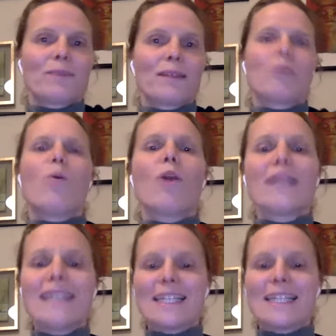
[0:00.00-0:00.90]
The
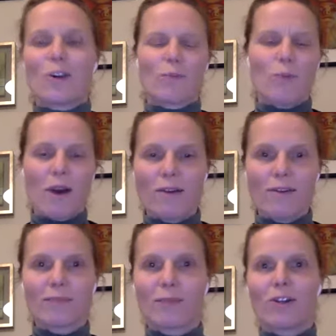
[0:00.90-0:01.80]
quality is not
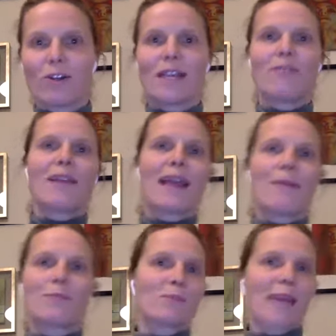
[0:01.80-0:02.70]
perfect because every
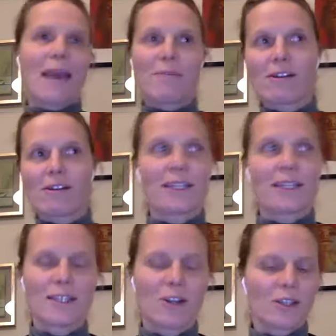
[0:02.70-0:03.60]
laptop camera
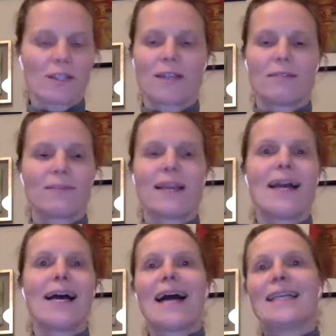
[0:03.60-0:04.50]
is not
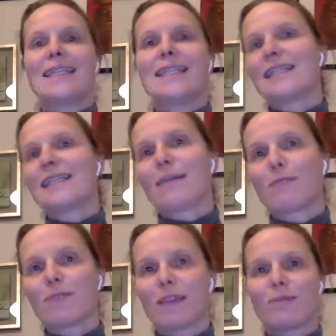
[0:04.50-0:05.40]
ideal. Some
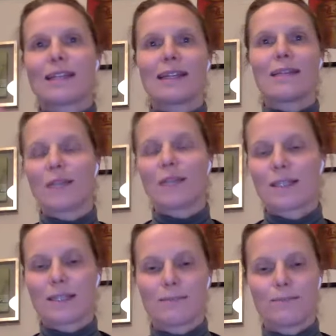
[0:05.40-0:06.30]
of them is a little bit
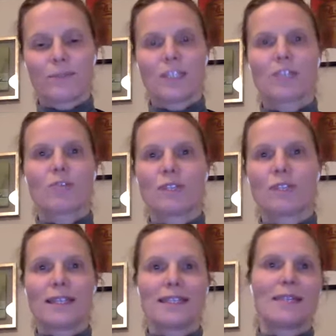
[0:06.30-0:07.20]

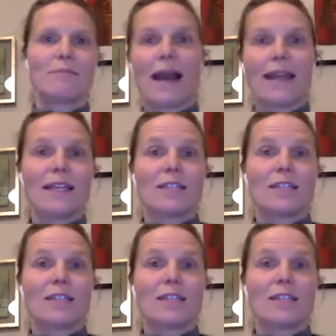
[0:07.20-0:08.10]
distorted. I think mine is
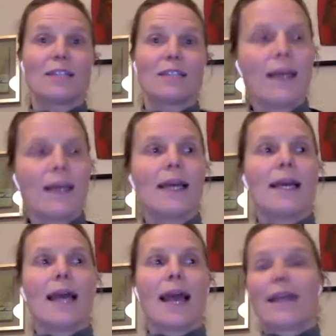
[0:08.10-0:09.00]
okay.
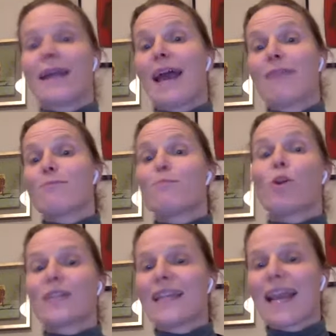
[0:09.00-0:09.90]
And I haven't
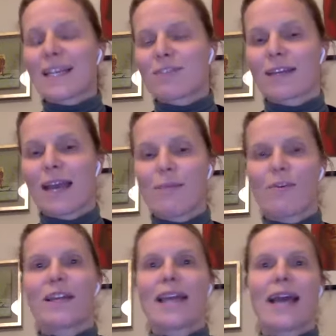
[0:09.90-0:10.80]
bought an extra
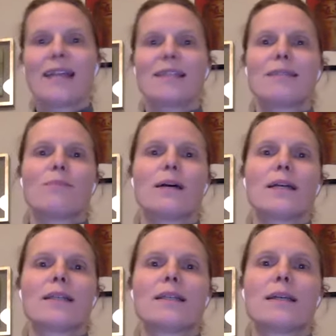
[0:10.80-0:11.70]
camera yet,
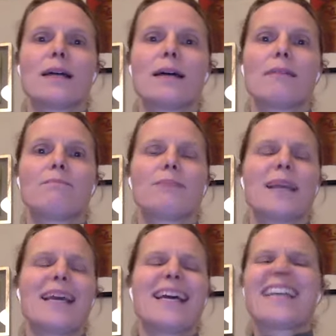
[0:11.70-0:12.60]
but
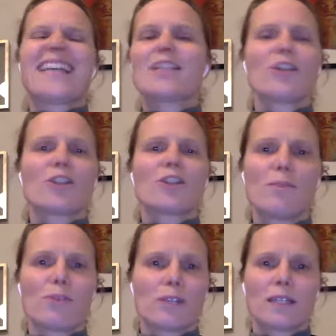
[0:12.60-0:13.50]
that's not so
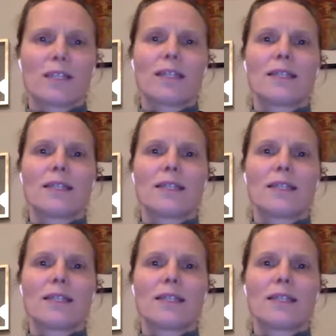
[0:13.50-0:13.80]
important.